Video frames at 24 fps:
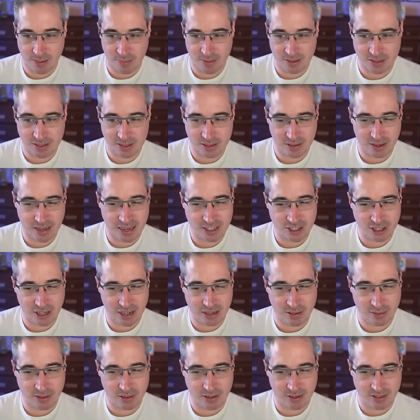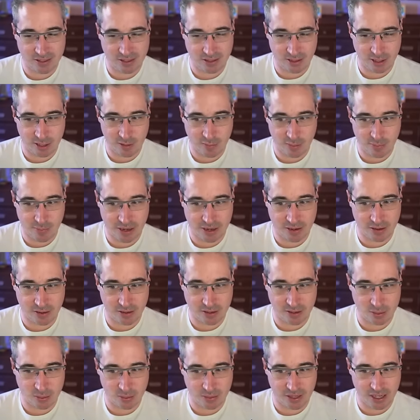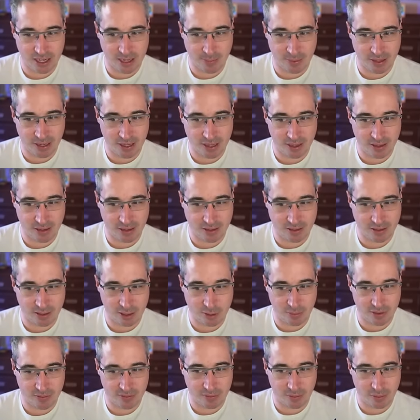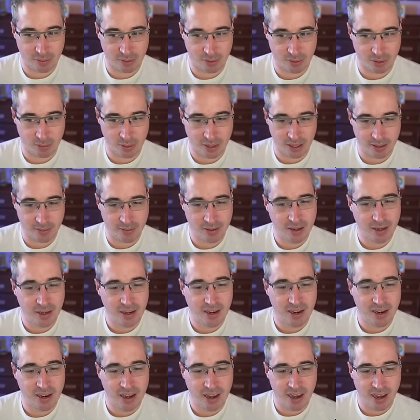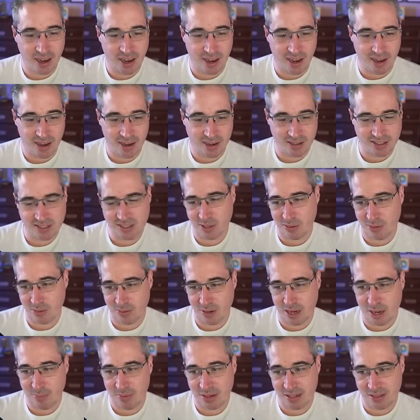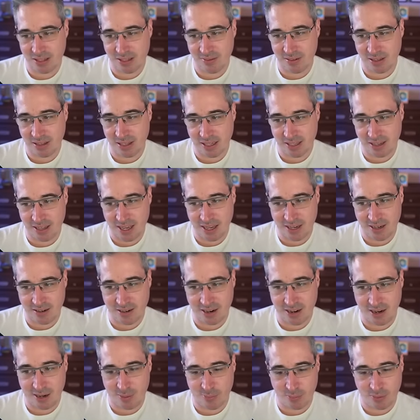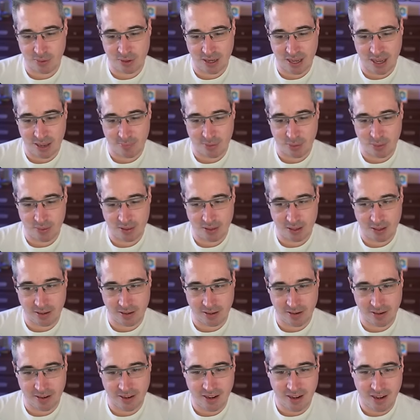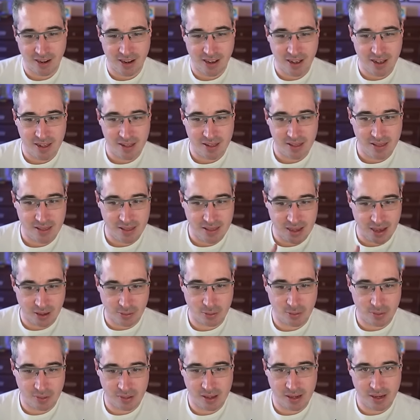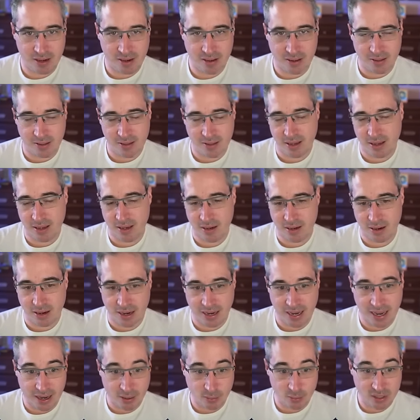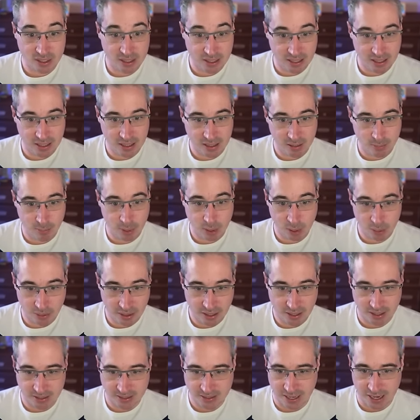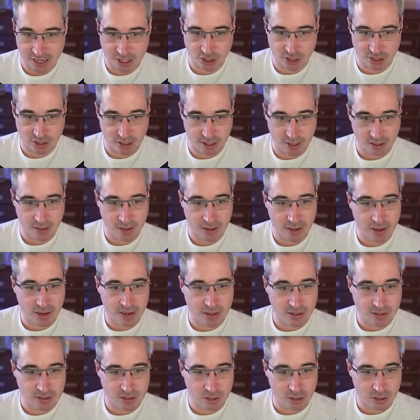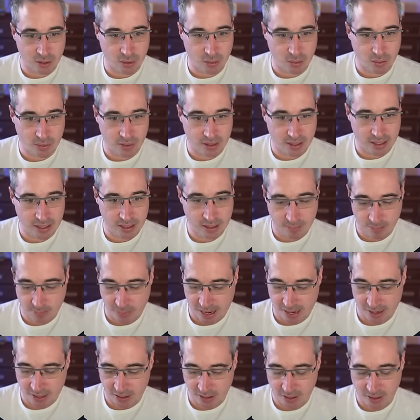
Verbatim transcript: maybe actually that looks a little bit better because we're keeping it a little bit further away. So I'm going to leave it like that and I'm pretty happy with it. The other thing that I had was the blurriness actually. So the